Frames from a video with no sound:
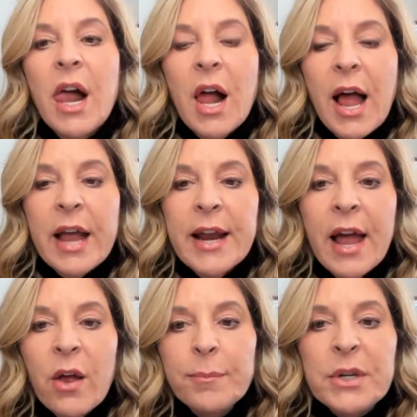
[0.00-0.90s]
I
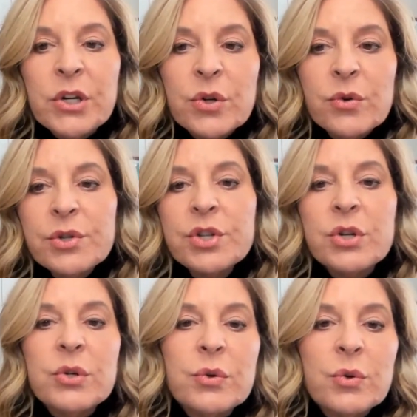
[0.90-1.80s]
help you
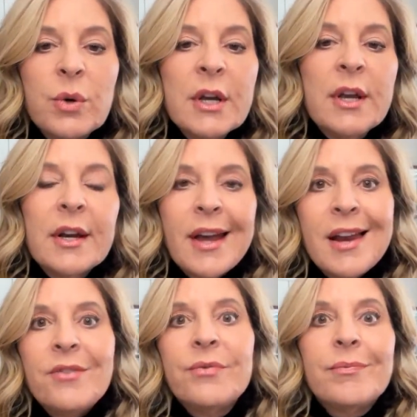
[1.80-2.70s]
to kind
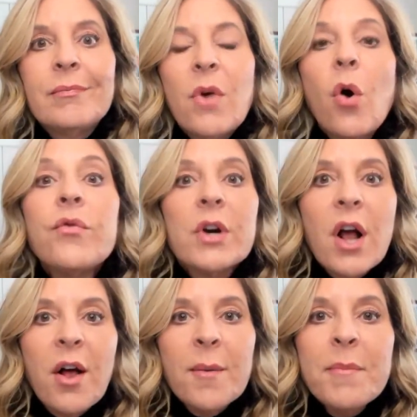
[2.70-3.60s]
of
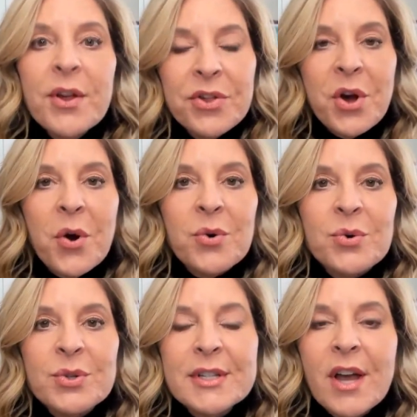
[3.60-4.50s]
overcome
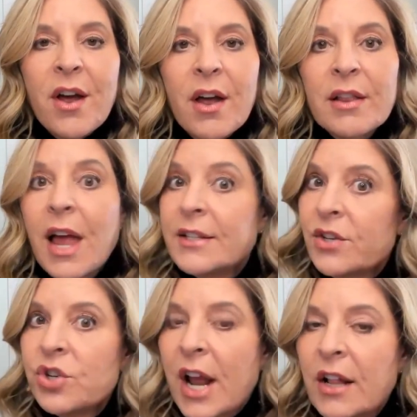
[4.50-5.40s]
those lots of
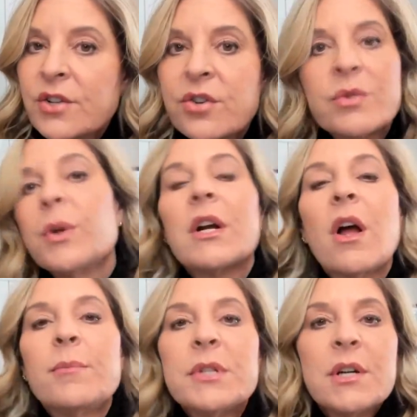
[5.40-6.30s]
challenges when it
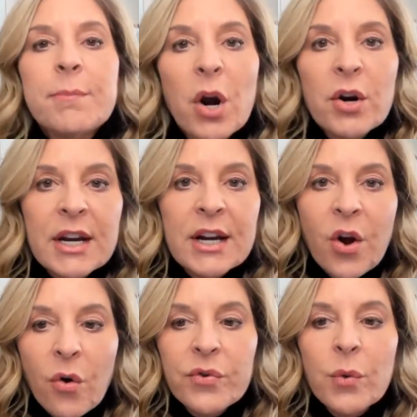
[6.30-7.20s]
comes to marketing
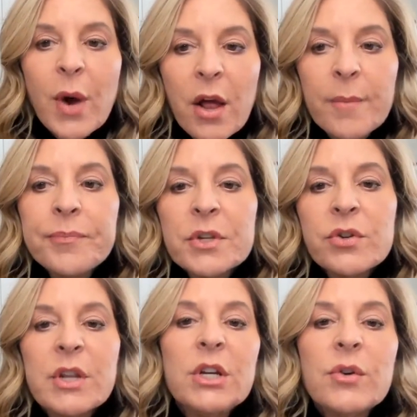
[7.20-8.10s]
overwhelm so
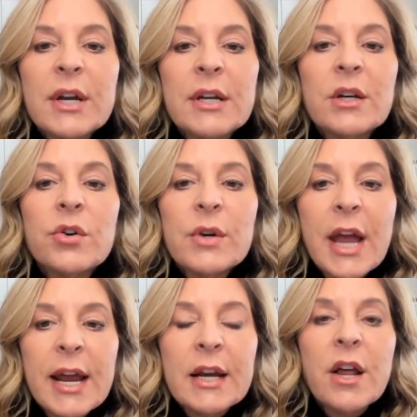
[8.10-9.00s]
that you can
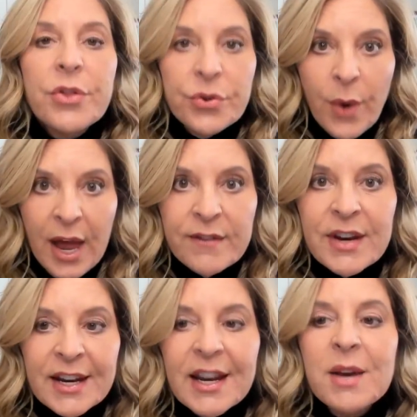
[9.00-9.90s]
create a
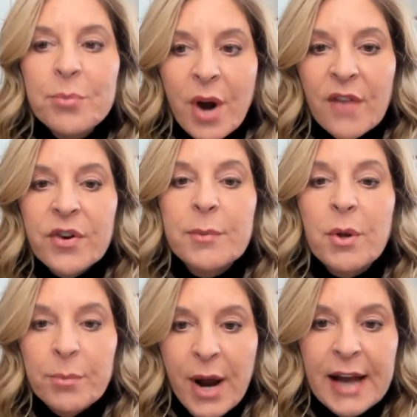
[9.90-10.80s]
thriving and profitable
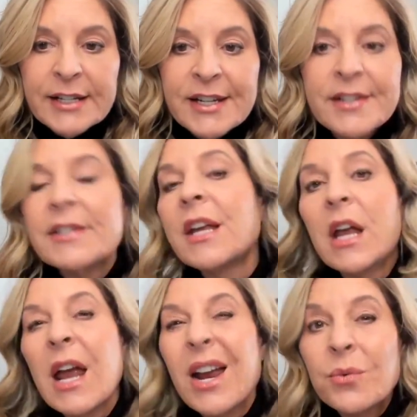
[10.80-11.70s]
practice
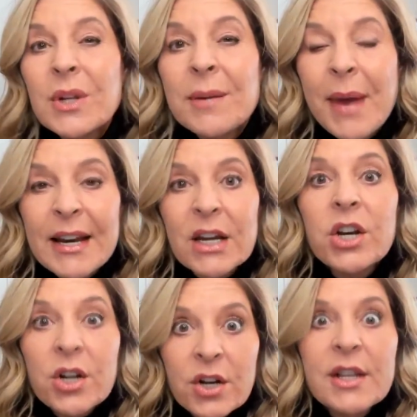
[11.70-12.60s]
and really make a
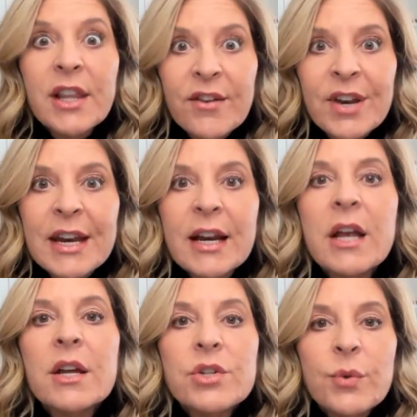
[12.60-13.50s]
good living
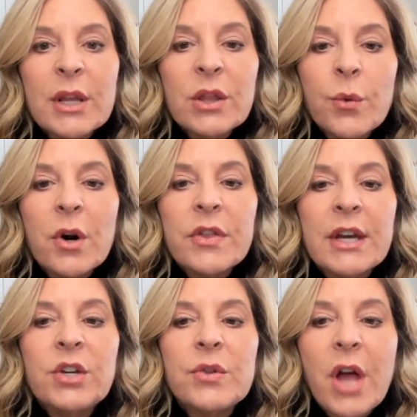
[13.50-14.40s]
doing the work that
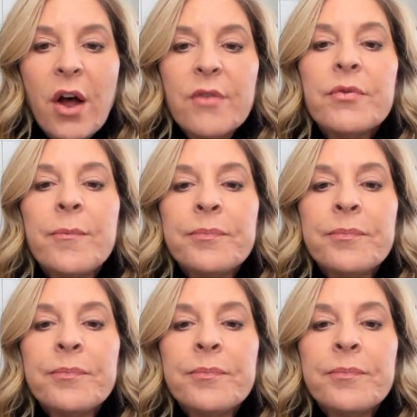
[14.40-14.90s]
you love.